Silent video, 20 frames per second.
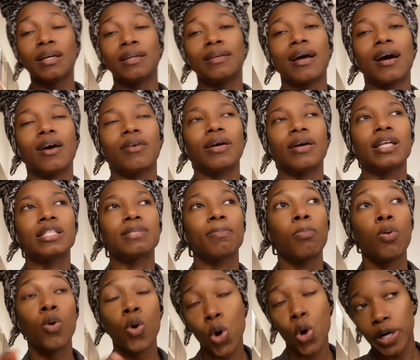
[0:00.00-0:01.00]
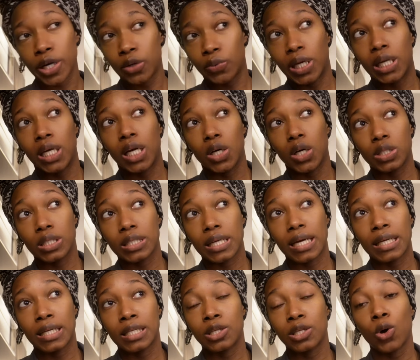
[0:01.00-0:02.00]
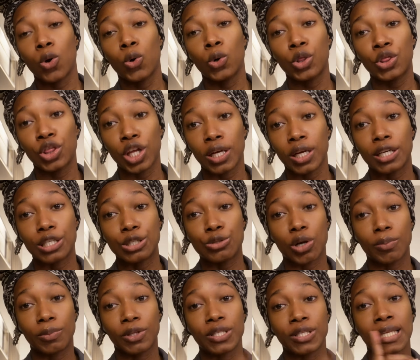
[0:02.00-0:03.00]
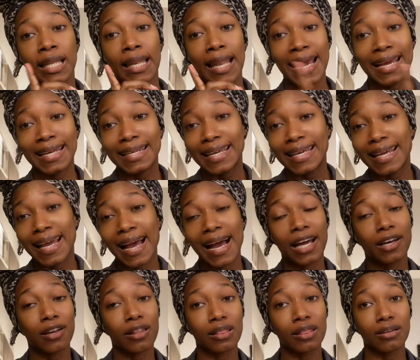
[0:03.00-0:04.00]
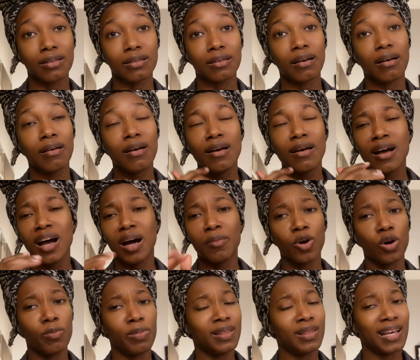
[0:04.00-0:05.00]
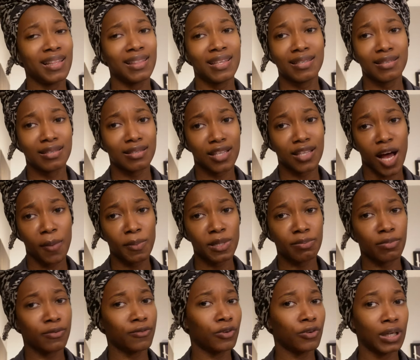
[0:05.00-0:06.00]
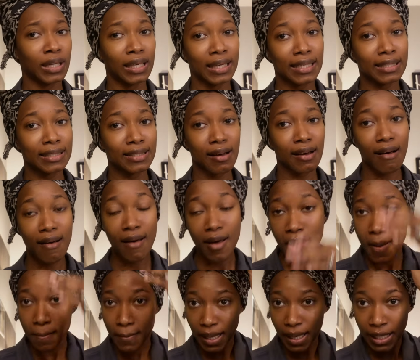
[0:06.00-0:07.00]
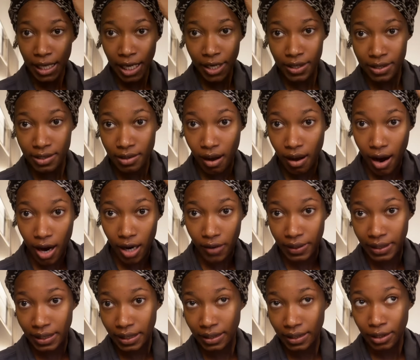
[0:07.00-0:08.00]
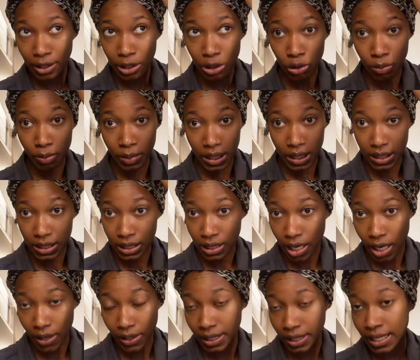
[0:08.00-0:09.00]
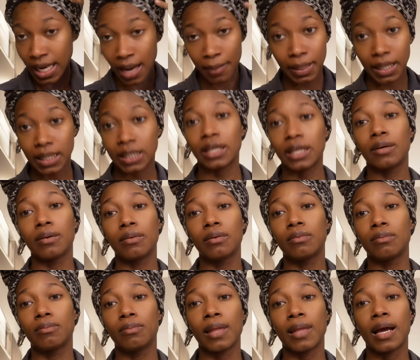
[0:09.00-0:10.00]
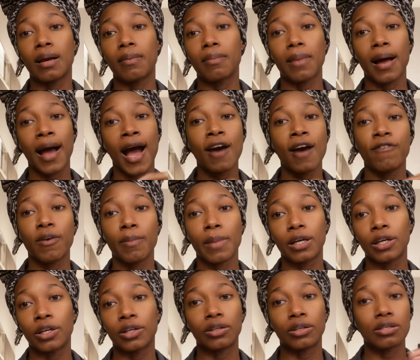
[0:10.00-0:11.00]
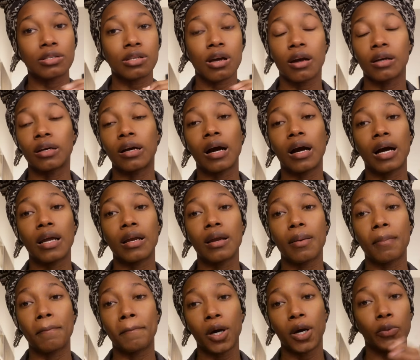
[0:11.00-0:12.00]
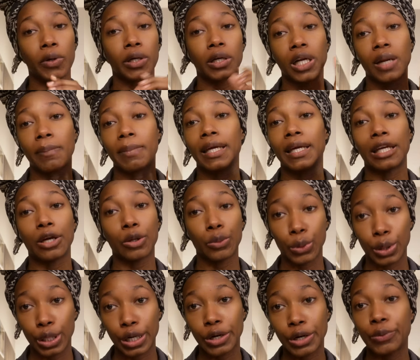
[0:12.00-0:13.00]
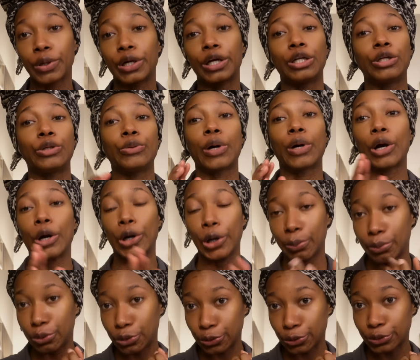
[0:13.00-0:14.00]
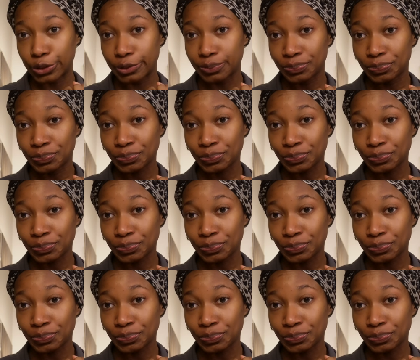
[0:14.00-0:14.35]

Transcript: now it's pouring raining outside it's a whole thunderstorm there's lightning and thunder i'm hoping that this stops before later my hair is already the humidity already got my hair but half of my curls are gone but we're gonna make it work we're gonna do an updo